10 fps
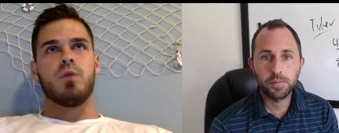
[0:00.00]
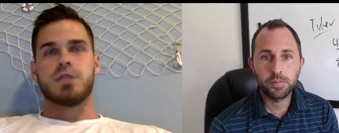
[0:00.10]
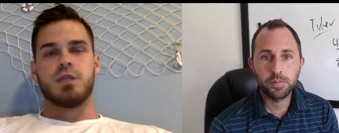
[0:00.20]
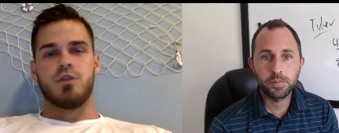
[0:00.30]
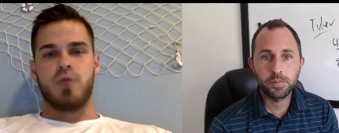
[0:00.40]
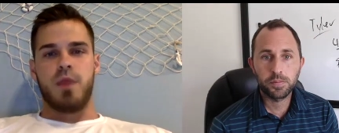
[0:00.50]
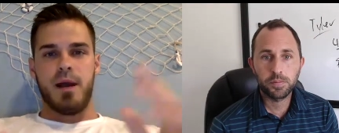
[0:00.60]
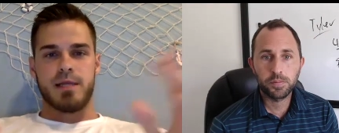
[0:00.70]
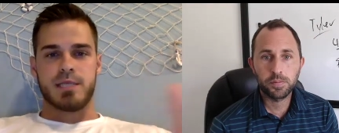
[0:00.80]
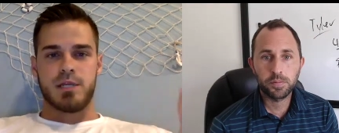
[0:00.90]
Speaker 1: wasn't in the right
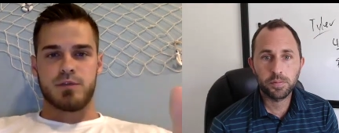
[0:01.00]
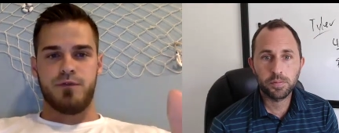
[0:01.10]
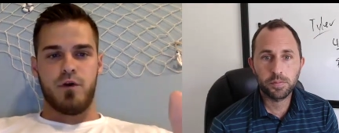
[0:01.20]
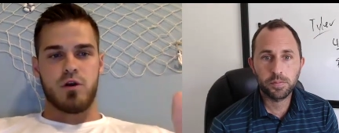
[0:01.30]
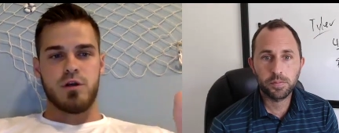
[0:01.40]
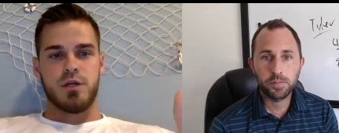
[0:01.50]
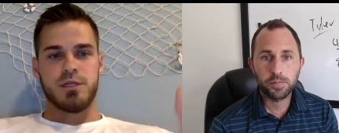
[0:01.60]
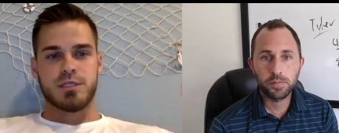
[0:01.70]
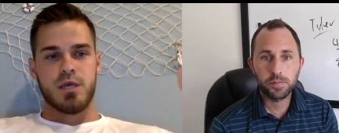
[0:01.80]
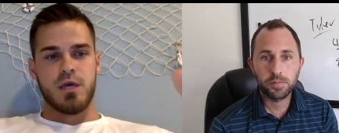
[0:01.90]
mindset as far
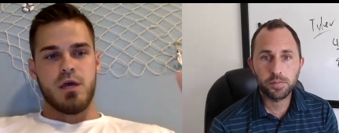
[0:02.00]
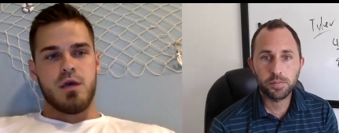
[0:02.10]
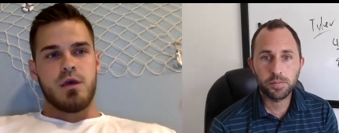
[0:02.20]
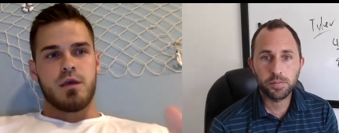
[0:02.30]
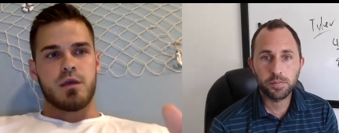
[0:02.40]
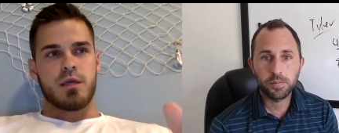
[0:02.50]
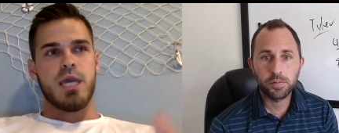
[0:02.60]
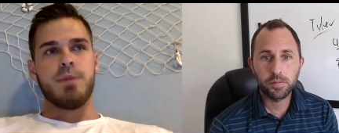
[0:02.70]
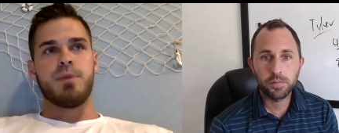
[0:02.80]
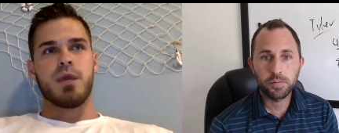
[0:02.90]
as
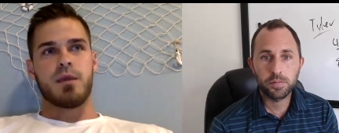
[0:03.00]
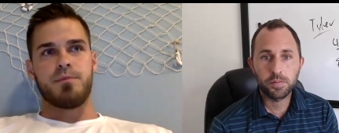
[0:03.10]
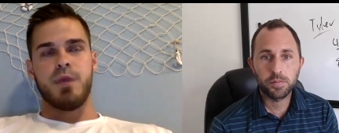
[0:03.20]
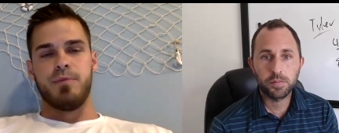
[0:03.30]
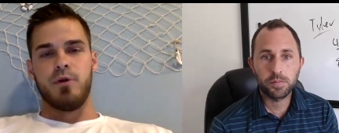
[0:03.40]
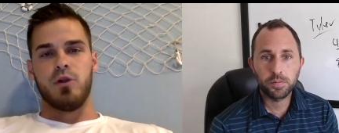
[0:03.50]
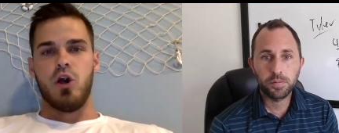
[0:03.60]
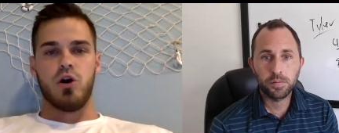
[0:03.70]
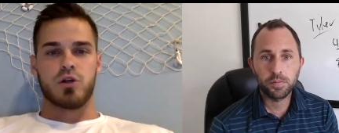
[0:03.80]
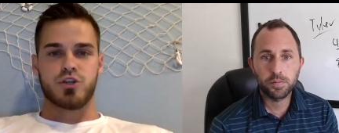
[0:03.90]
keeping people
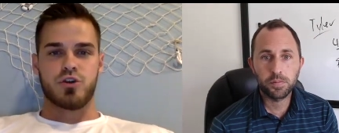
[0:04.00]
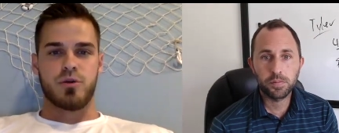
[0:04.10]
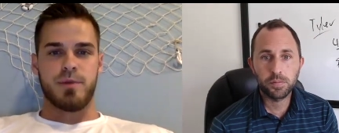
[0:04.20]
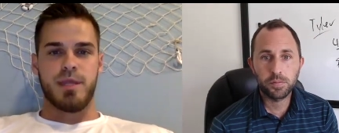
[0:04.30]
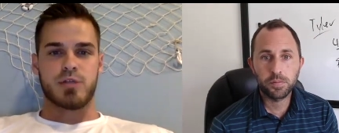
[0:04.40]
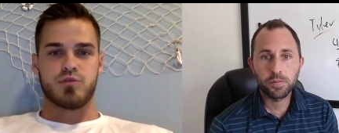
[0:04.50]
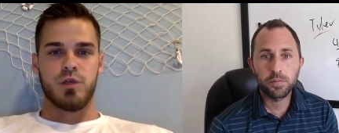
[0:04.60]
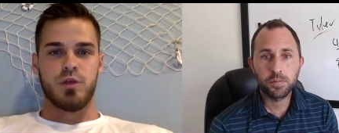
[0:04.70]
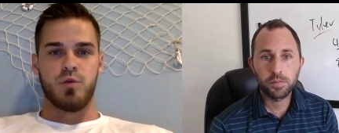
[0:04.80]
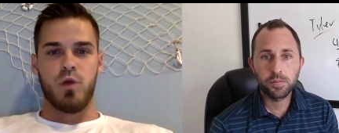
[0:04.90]
long term, and that's
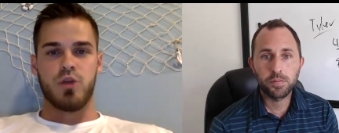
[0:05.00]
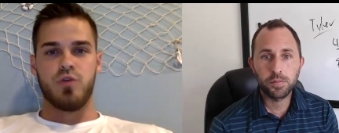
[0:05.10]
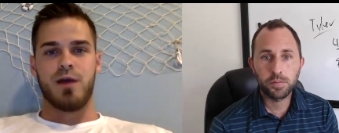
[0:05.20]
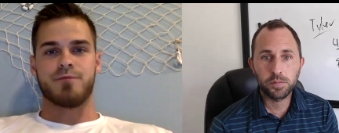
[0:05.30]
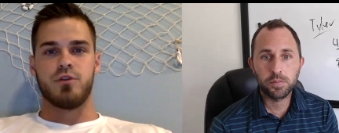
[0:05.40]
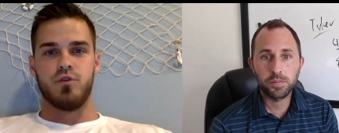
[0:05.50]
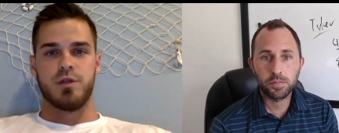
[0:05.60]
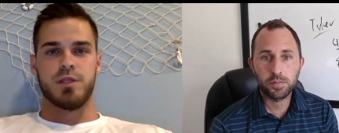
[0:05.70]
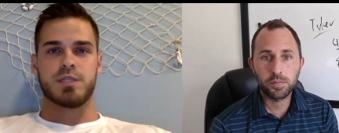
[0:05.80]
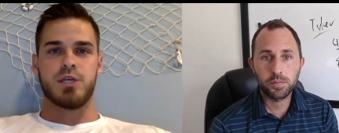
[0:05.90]
really what you have to do in
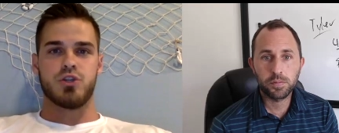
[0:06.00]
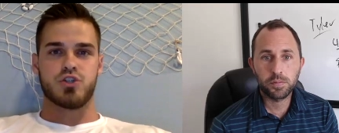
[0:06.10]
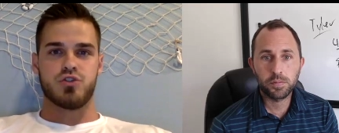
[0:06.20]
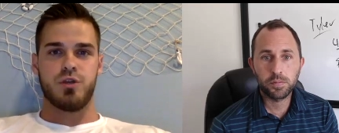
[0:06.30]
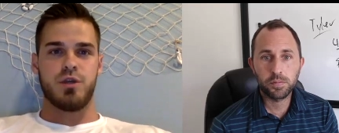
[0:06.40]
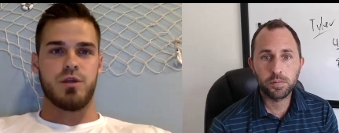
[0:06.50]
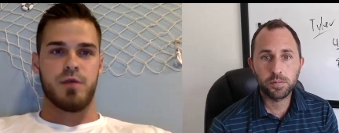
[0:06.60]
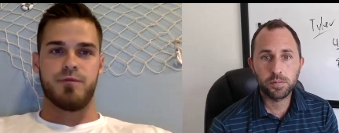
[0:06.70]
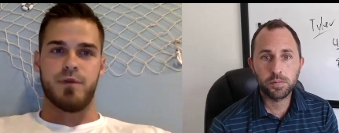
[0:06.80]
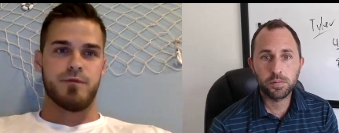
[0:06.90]
this industry. If
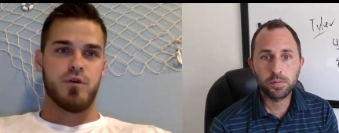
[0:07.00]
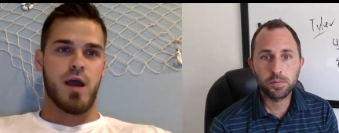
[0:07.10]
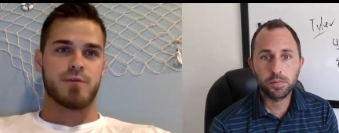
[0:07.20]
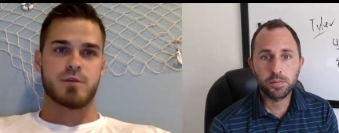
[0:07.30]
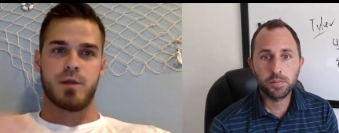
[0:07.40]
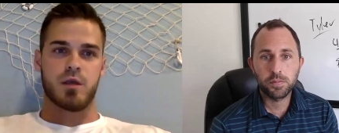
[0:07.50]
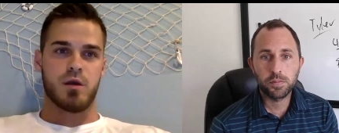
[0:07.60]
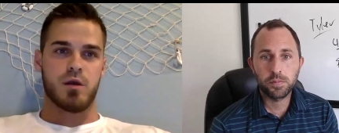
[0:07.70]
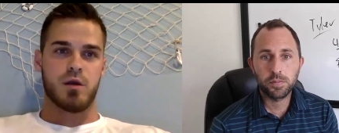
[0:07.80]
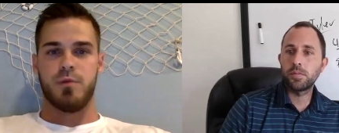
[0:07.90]
if you have somebody
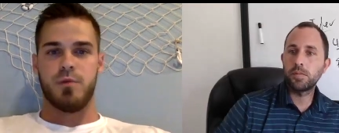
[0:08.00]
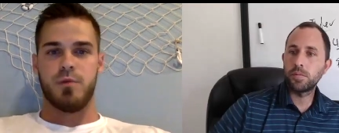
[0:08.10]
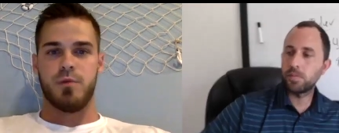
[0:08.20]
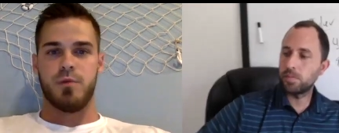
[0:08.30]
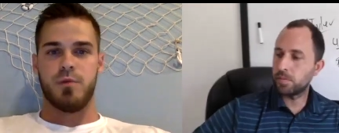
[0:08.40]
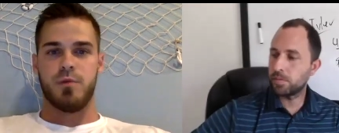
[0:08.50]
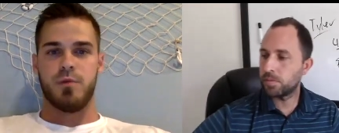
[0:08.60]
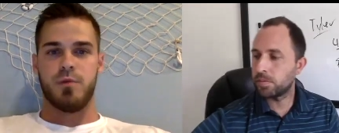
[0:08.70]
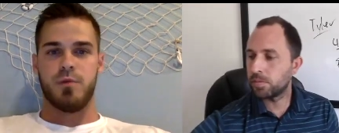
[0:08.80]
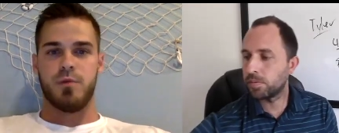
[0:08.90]
come
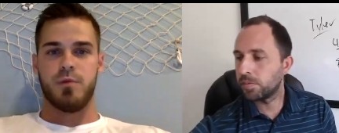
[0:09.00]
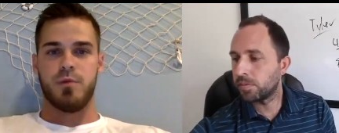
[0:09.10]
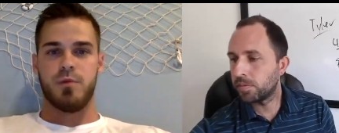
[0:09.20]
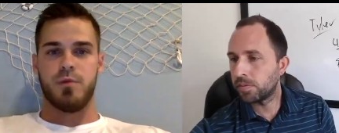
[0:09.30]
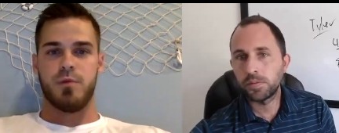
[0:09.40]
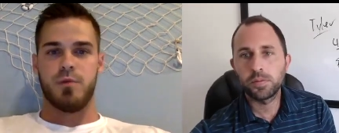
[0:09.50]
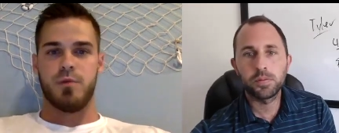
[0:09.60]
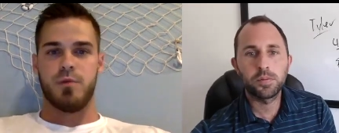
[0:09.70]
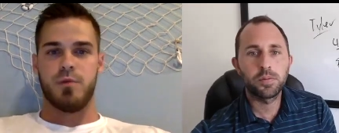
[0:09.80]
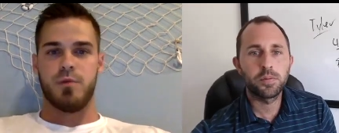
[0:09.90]
a month or
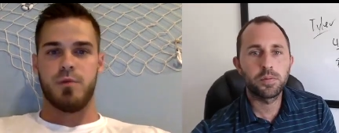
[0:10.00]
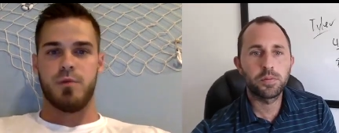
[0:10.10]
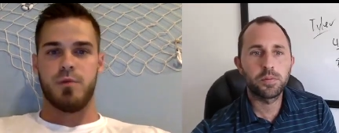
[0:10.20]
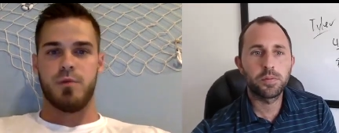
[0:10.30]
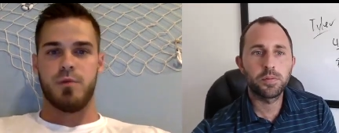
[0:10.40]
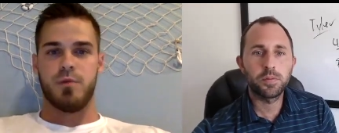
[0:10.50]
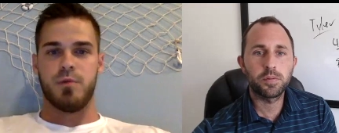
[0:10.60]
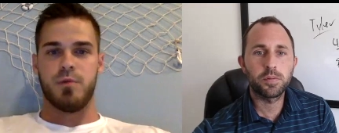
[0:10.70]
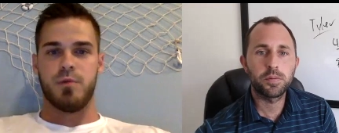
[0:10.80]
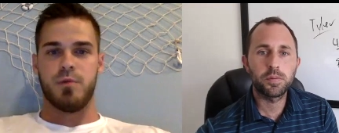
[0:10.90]
two and they leave,
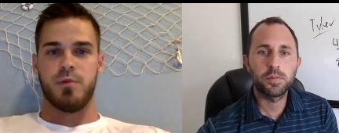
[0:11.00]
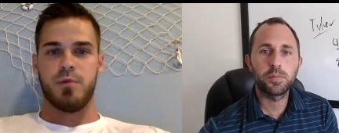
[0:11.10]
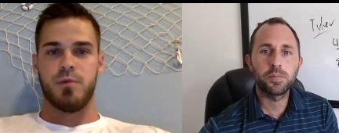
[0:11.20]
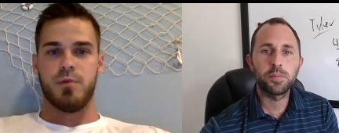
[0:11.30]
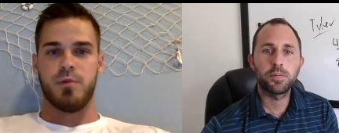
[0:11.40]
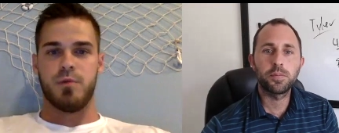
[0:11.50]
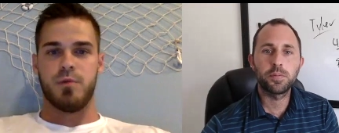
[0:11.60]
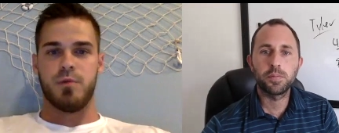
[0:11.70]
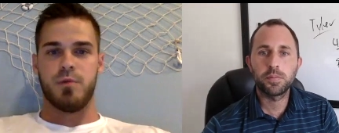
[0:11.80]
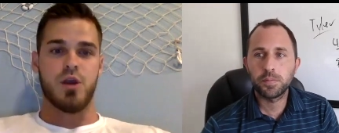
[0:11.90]
it's, it's, it's
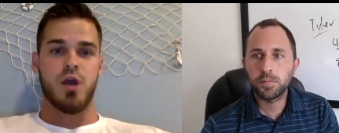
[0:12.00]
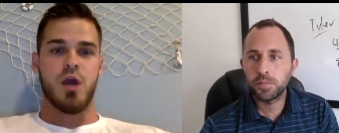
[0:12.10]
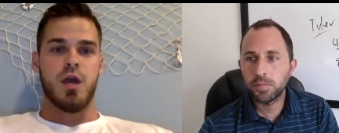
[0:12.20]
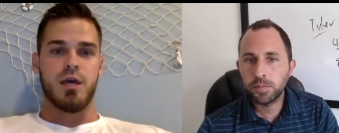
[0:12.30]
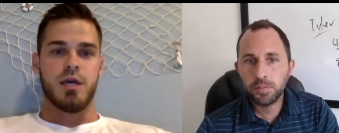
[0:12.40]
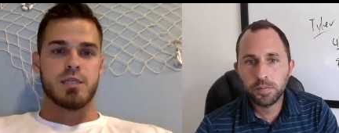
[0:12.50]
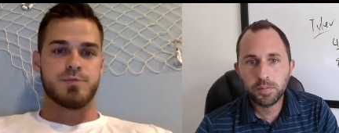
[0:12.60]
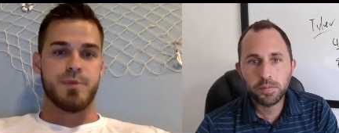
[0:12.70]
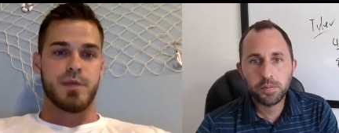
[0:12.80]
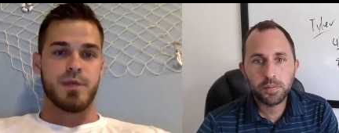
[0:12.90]
because you're not encouraging
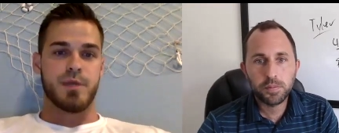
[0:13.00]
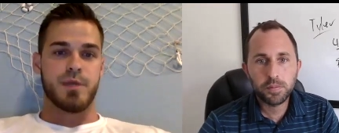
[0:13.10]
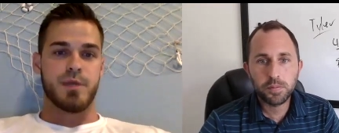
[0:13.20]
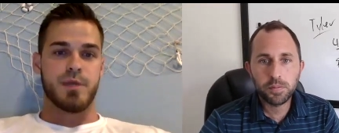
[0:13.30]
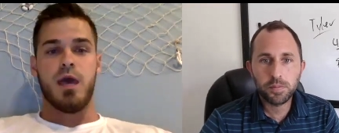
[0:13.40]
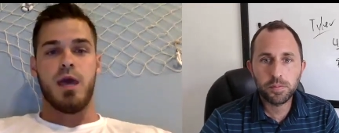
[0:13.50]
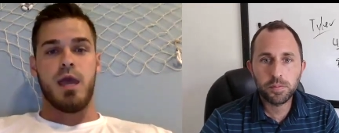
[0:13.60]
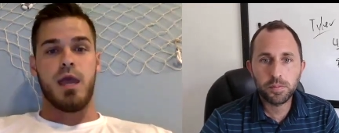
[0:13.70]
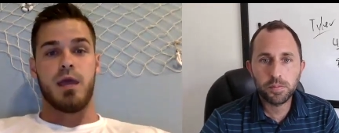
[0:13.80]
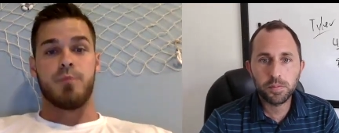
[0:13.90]
them to stay for that long and
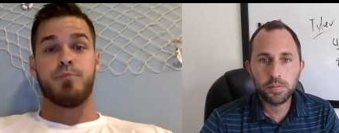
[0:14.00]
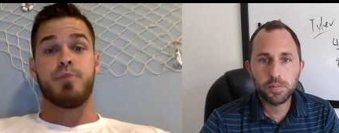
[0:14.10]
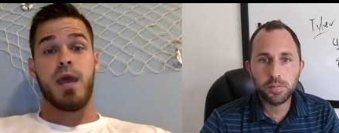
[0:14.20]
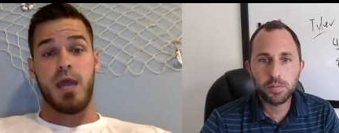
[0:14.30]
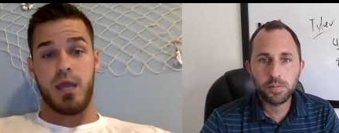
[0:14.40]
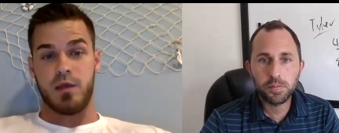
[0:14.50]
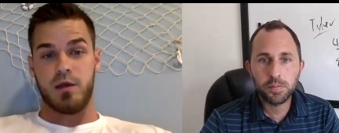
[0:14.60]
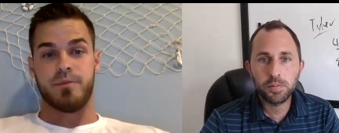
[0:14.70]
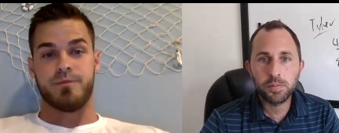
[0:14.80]
be committed and